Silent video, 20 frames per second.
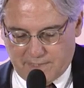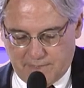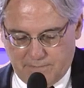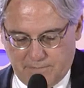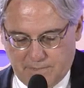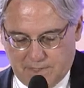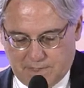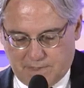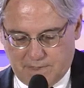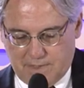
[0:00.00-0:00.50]
to
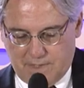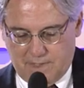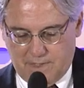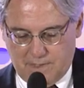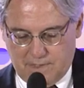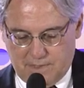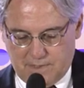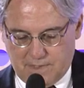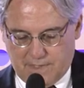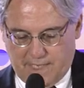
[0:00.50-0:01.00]
meet the
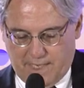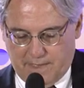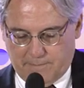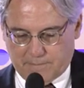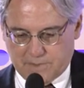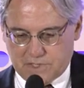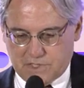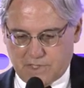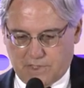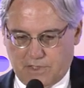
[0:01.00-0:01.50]

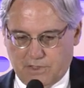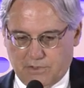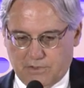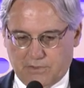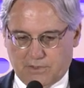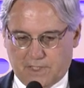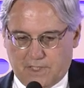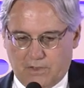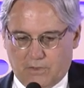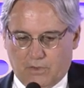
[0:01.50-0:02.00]
campus
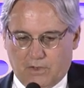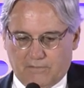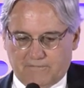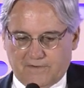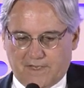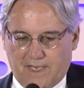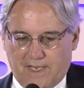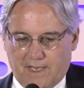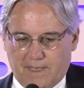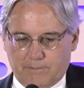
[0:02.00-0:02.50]
security
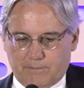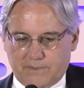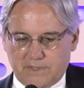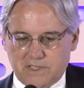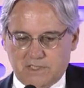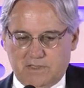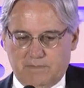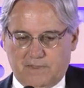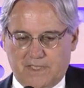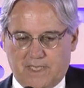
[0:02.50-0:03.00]
off
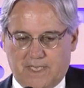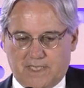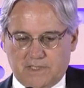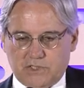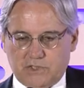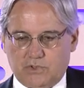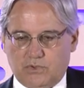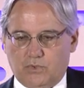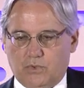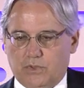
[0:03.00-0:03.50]
campus to be
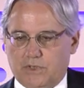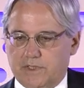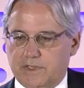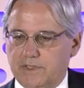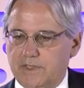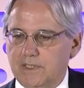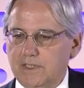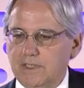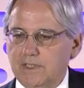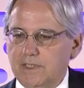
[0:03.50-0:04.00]

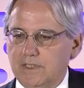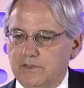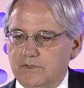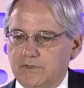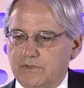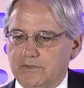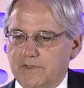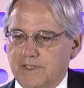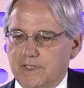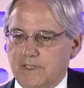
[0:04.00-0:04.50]
escorted
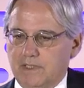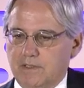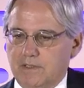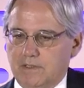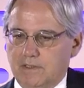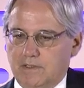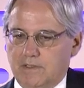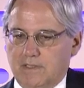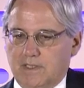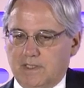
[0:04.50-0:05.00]
to the
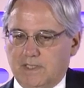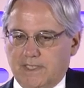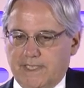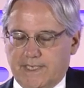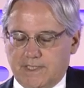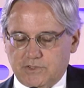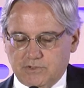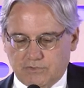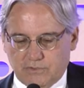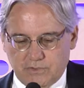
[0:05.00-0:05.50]

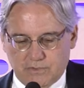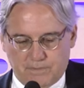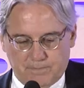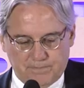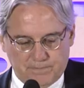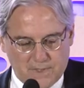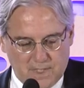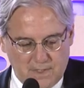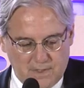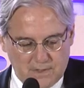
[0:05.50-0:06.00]

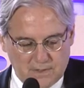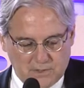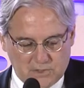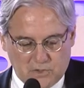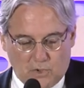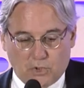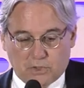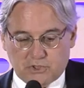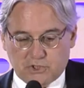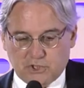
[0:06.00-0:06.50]
classroom, the
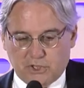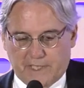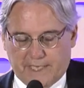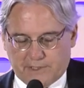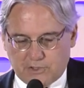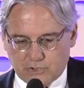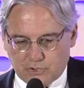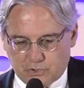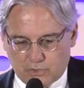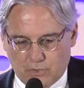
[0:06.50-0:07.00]
large
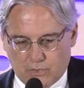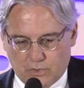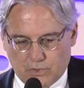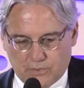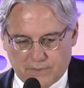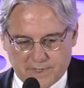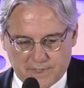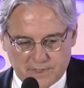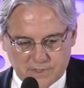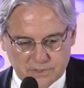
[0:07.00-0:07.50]
lecture hall
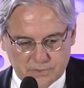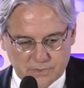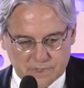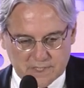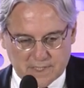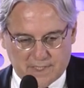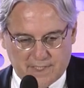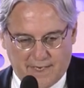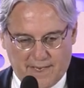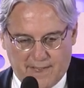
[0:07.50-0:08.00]
where this was
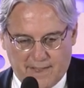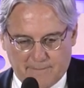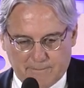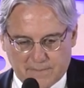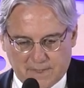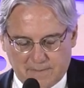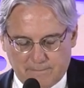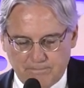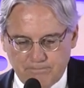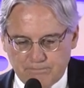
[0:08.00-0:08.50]
going to
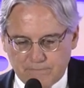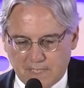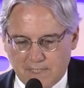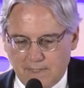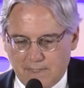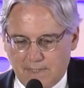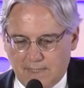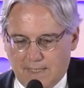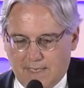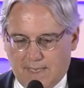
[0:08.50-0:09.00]
happen.
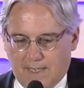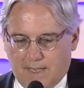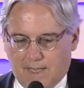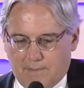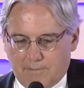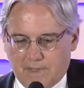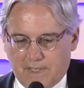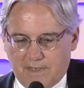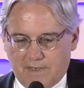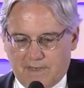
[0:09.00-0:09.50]

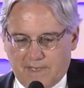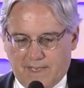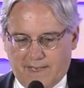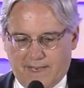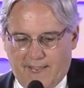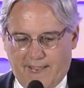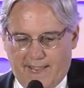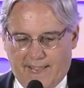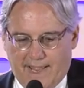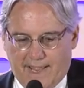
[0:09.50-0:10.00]
They
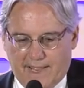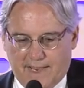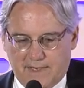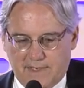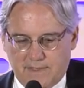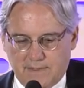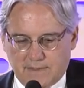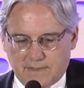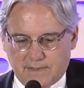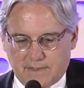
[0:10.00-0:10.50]
had